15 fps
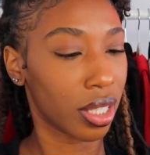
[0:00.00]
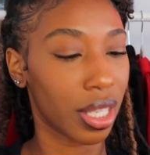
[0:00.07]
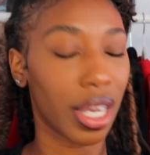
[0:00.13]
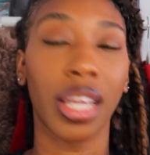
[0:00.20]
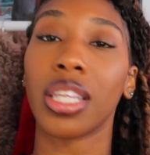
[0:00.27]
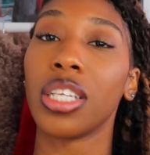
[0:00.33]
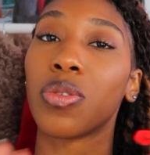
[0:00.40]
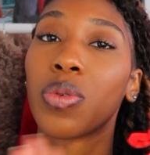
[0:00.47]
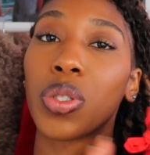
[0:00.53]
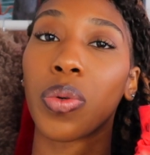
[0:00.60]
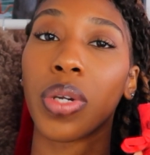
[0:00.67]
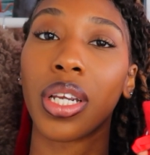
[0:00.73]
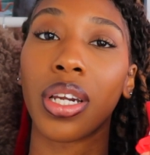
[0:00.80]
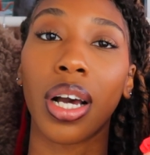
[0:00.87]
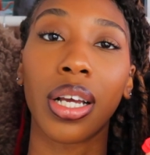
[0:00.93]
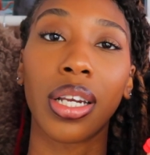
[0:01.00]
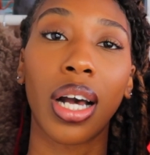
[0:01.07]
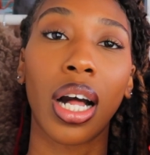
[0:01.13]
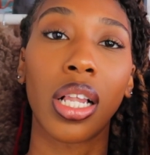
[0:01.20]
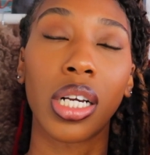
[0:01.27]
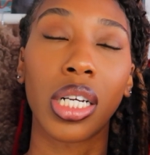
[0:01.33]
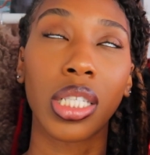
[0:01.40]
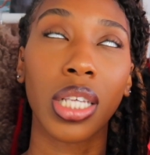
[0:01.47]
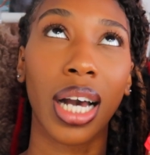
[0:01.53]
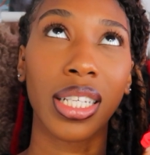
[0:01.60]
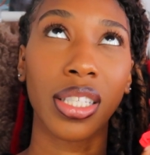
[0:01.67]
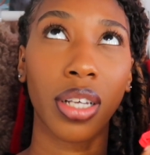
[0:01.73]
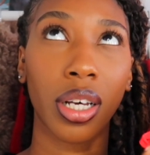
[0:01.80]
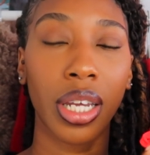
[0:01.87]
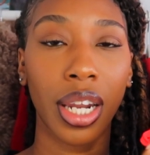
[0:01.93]
Yeah, these were $29. I
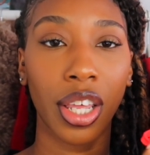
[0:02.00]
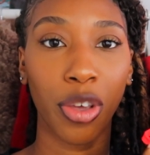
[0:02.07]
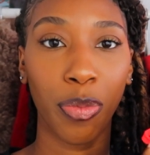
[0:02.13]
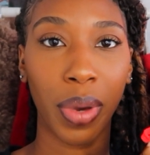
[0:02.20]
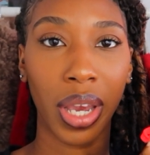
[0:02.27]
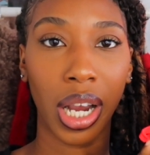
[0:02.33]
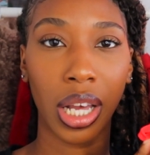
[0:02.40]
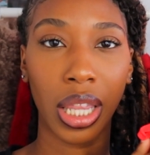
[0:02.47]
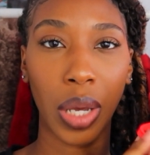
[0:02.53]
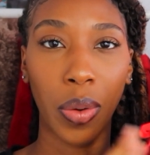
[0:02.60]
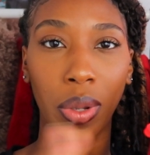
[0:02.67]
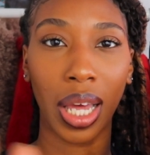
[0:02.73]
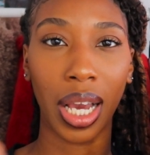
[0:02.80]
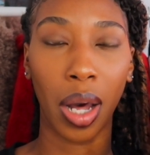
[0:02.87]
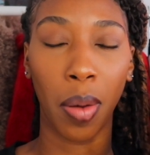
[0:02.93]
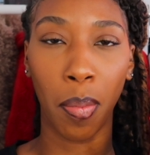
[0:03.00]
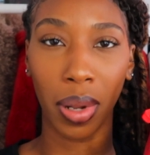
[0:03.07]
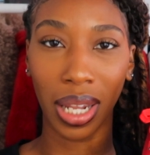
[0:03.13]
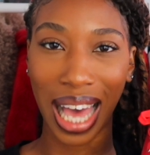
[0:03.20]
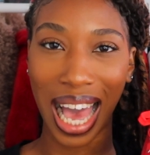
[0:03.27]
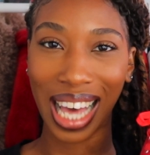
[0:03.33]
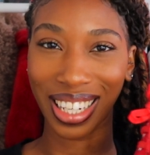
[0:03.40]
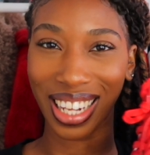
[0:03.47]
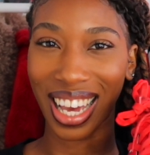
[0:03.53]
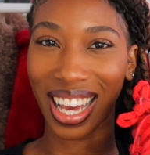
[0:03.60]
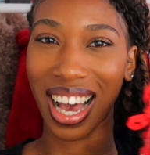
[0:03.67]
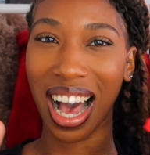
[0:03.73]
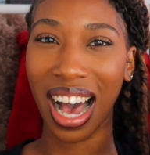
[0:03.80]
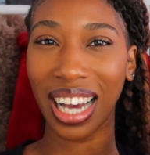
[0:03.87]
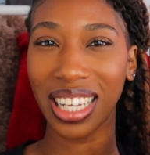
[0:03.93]
saw another pair, they were like a black like
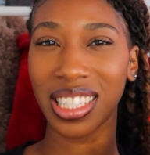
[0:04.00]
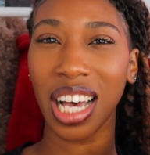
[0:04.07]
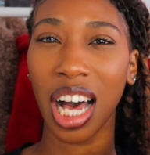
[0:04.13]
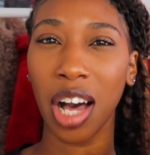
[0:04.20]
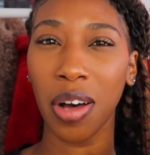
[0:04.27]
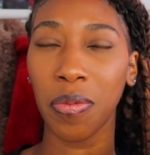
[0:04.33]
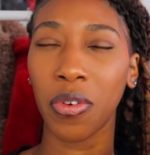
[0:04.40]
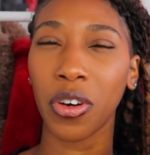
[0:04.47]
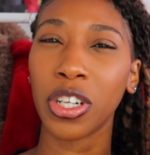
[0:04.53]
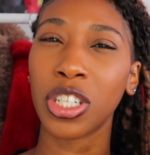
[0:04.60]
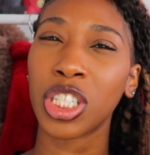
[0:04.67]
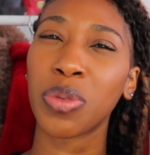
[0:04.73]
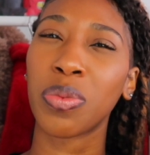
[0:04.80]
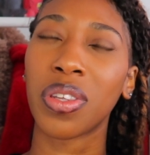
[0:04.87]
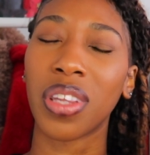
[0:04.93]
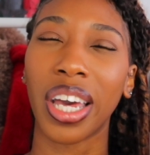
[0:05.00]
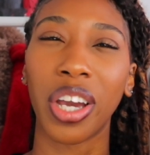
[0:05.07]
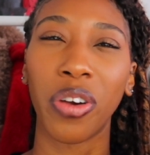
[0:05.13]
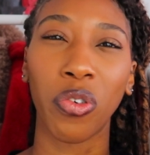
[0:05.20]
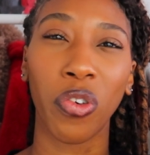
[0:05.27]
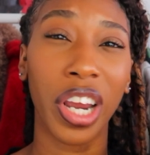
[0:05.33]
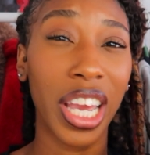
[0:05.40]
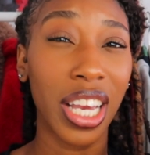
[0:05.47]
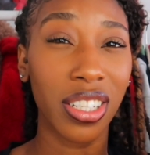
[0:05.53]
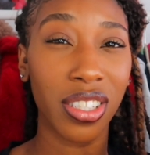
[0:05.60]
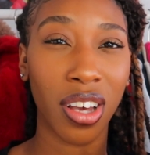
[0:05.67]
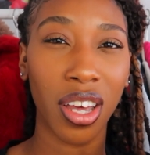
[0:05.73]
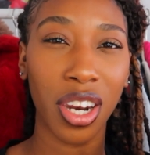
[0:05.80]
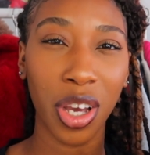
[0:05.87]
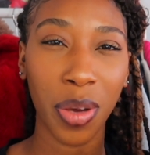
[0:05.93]
high top version with like rings
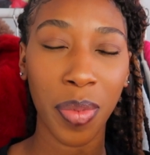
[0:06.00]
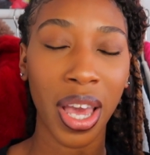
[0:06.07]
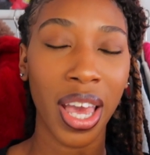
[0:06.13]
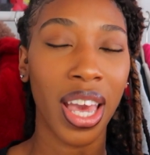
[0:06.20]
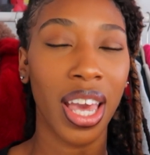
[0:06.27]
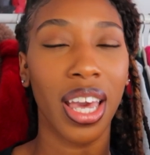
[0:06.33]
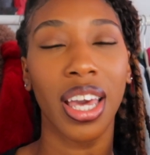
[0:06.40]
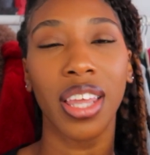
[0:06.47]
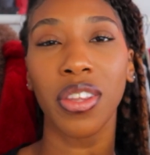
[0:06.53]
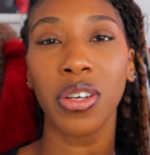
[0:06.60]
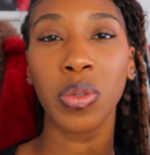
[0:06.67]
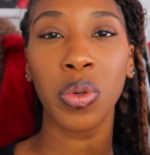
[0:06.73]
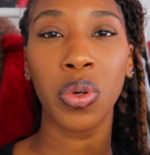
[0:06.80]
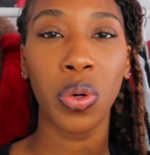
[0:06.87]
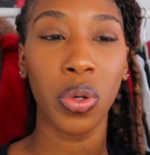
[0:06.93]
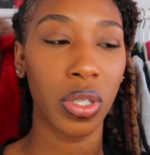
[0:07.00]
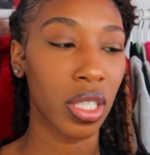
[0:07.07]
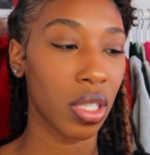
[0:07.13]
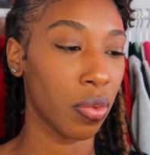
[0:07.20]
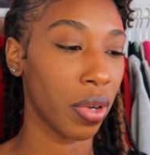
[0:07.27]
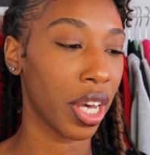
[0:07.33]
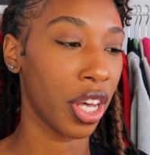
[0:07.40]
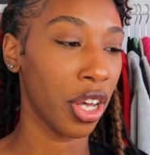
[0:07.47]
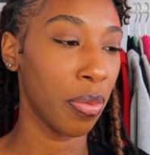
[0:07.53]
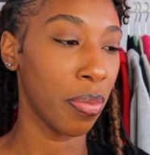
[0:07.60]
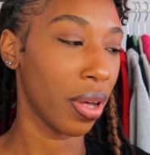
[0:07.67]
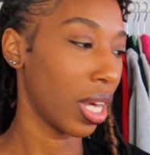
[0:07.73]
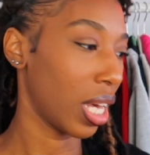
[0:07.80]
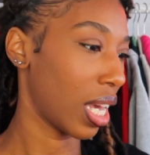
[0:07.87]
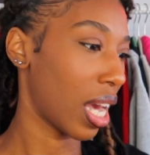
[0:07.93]
on them. And those were cool as well,
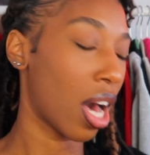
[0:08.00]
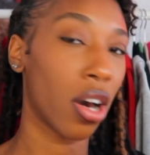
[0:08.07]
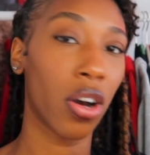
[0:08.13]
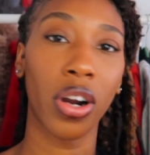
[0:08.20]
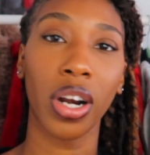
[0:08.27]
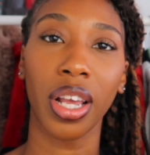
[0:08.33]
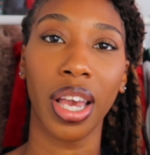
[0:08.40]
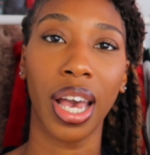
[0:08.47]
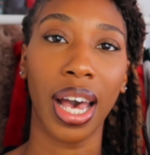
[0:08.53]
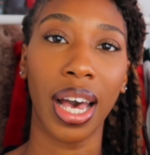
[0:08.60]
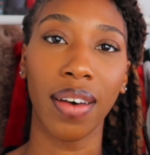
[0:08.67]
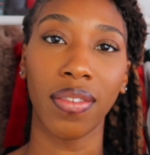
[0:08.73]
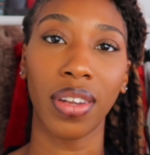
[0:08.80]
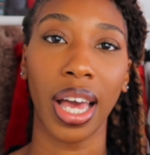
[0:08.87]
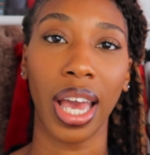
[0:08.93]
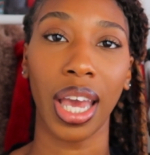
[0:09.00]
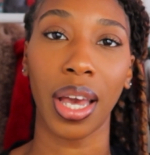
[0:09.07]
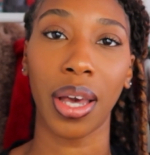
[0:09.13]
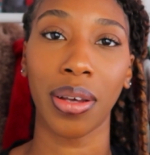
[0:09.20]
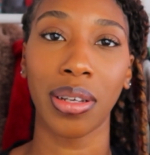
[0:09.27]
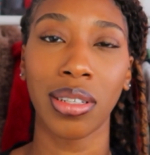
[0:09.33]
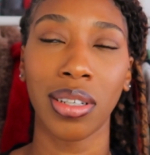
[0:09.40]
but I already have like